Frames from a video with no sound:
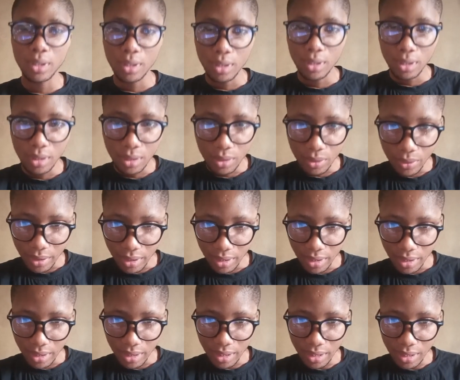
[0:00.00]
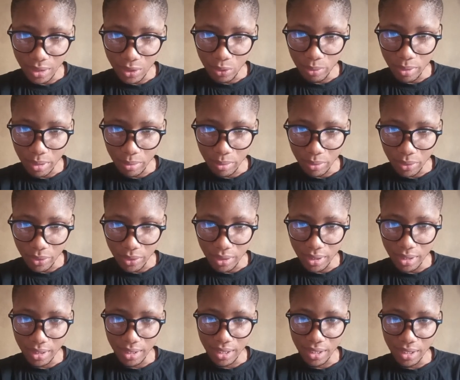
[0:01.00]
Okay, hello my brother,
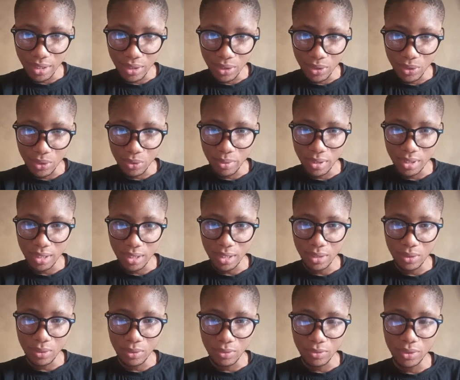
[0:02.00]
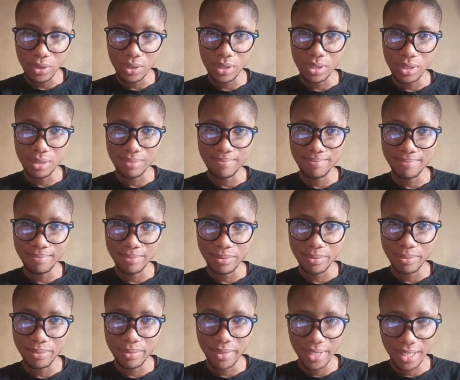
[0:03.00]
thank you Mr. Comfort,
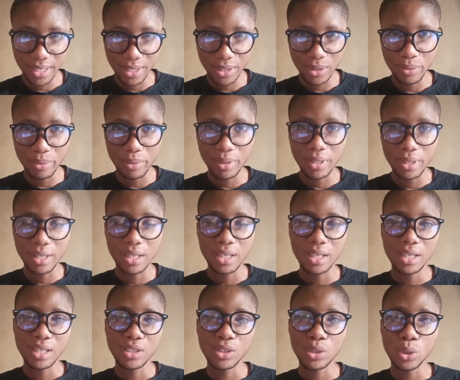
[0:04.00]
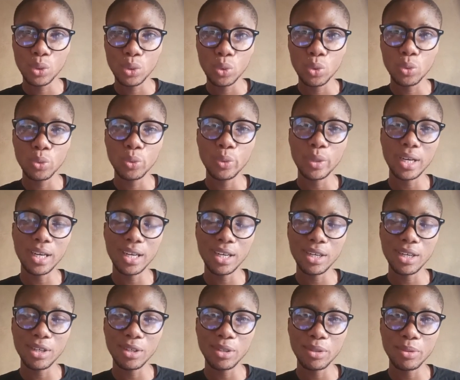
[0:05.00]
thank you. So
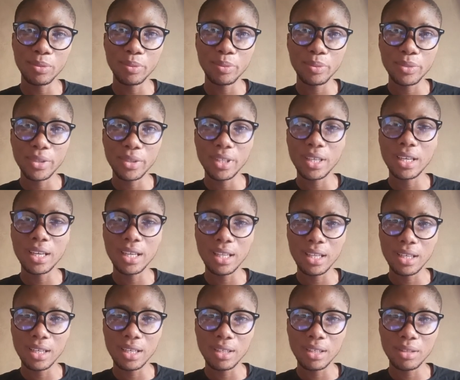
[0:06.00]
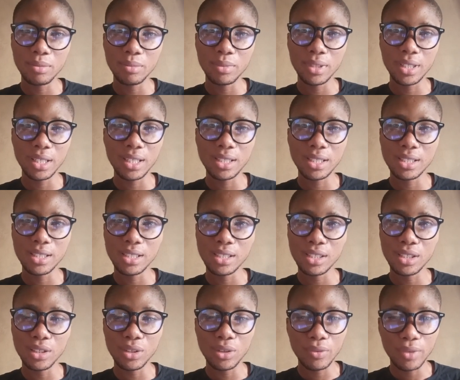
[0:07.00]
layers need a
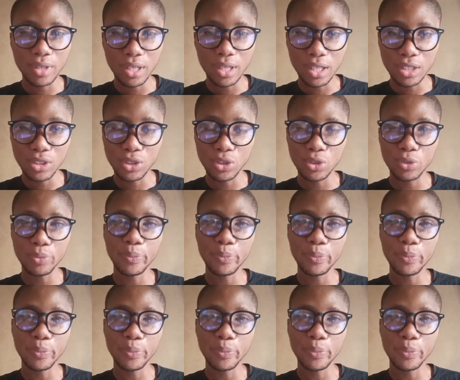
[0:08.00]
lot of calcium.